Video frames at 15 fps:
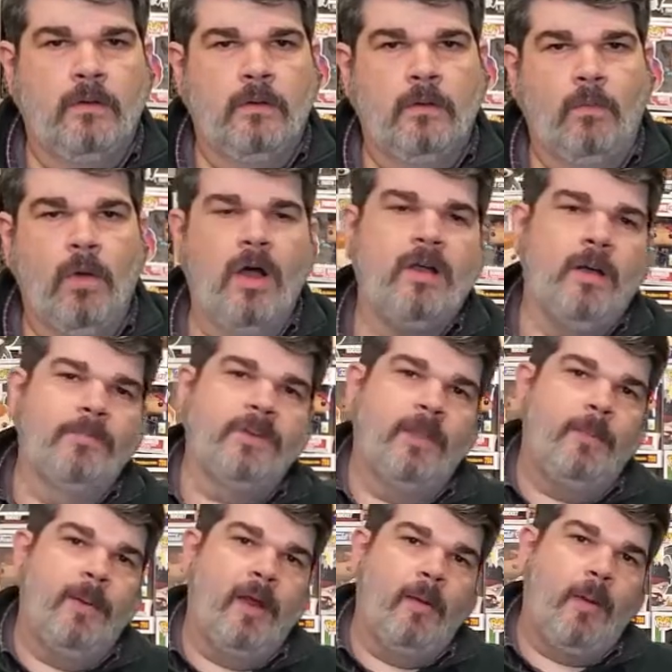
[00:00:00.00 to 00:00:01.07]
Welcome to the
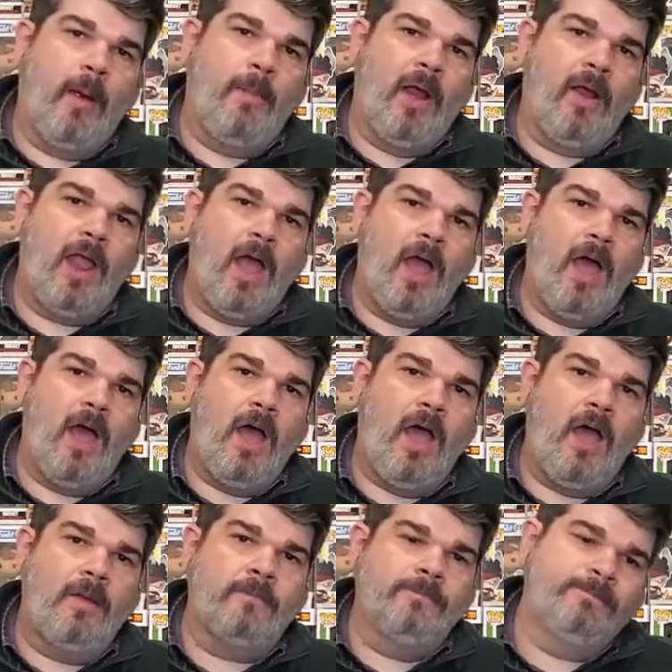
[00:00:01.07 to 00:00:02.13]
Bearded
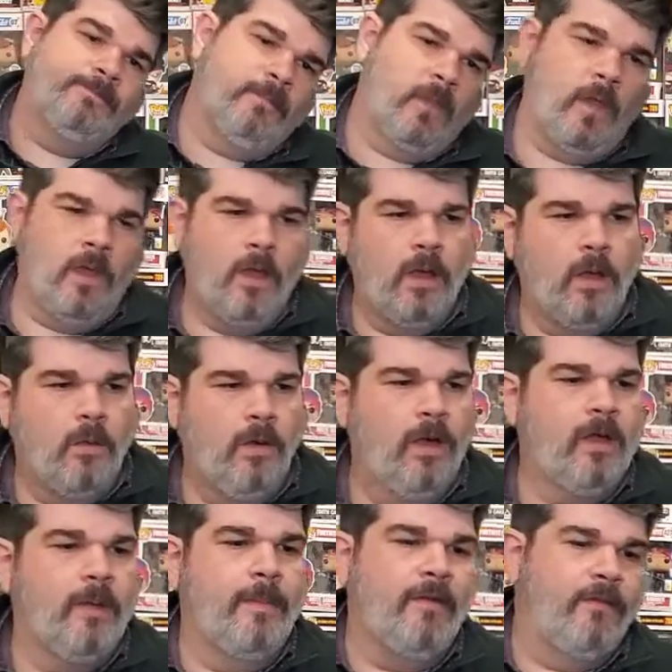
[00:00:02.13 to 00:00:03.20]
Barbarian!
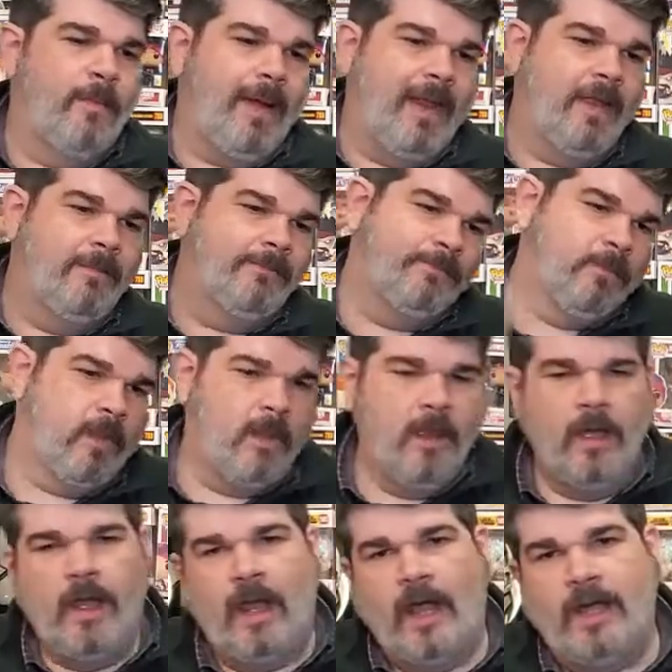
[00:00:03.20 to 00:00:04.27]
Welcome everybody.
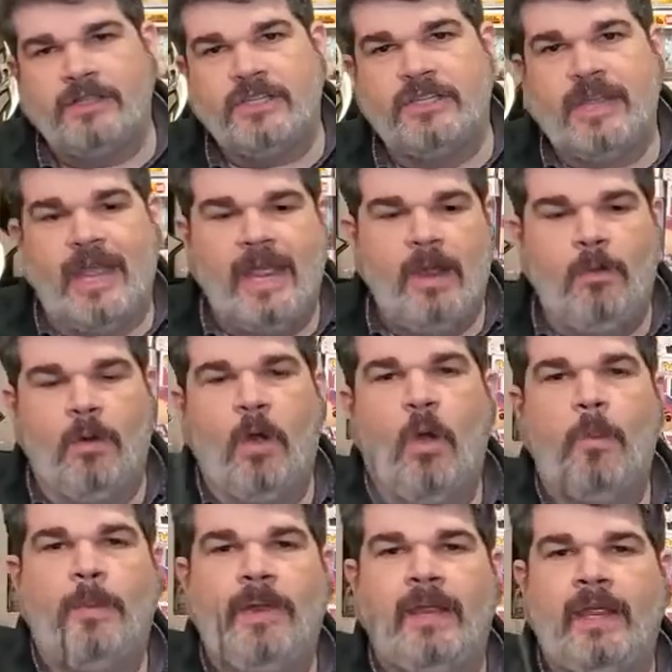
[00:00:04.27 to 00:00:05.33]
Uh, today we're
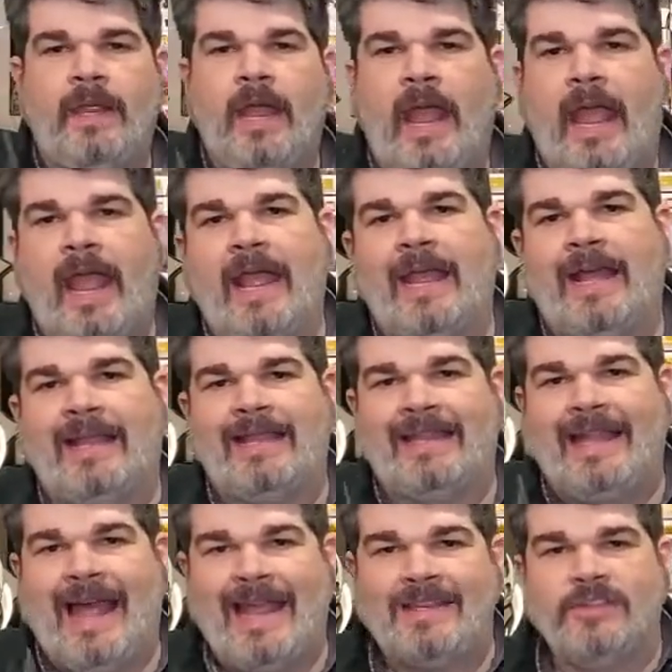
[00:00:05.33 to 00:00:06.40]
opening a
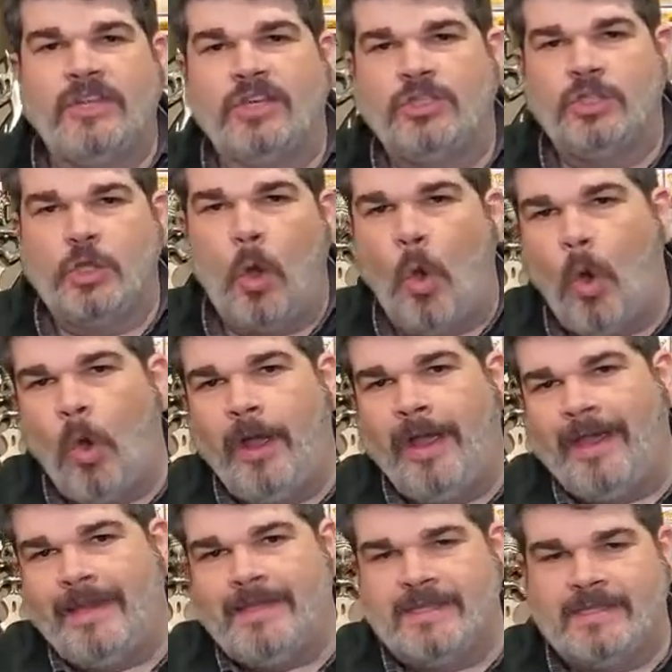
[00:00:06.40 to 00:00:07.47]
Galactic
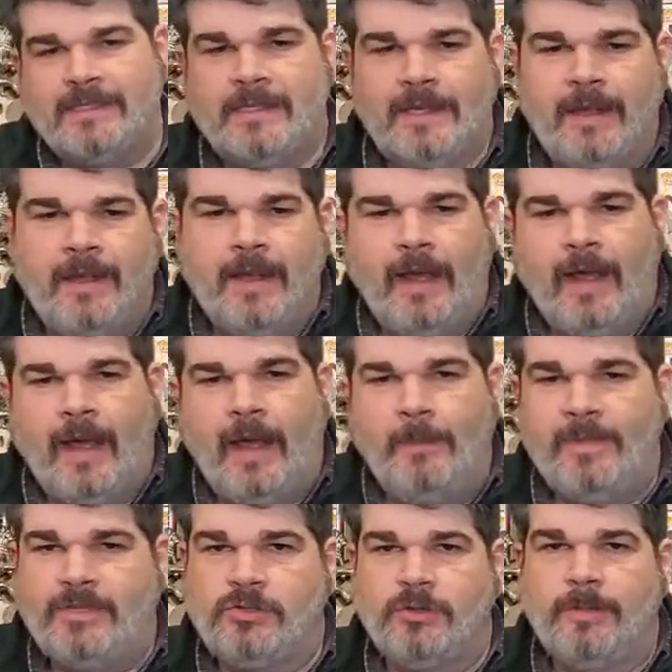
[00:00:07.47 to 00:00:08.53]
Toys uh,
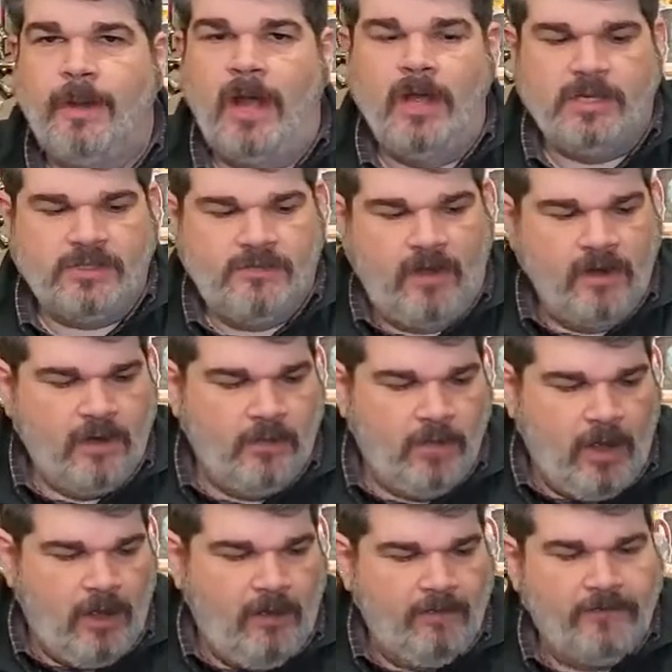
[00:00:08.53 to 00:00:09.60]
mystery box Funko,
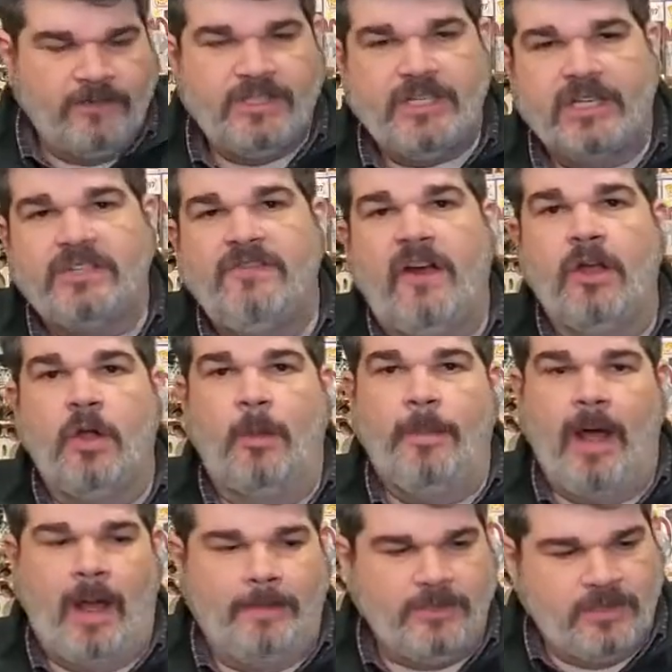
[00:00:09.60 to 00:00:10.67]
uh, six Funko
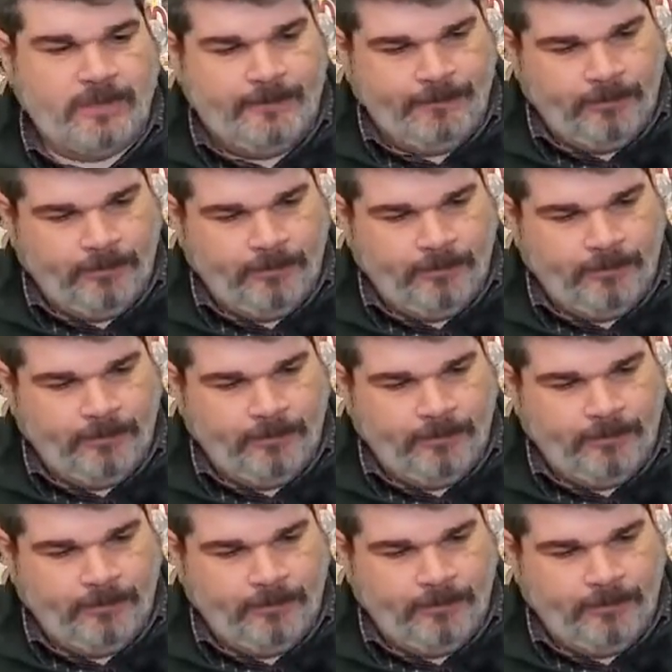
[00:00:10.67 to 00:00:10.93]
Pops.